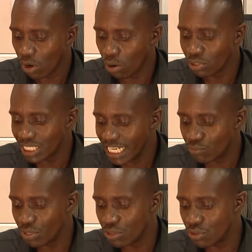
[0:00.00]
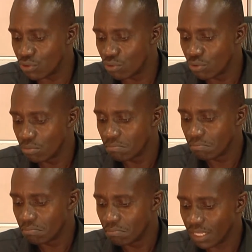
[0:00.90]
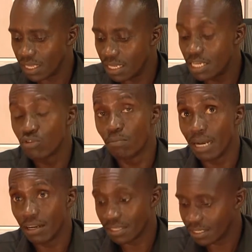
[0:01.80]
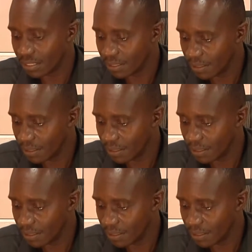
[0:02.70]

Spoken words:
or take with you in your belt.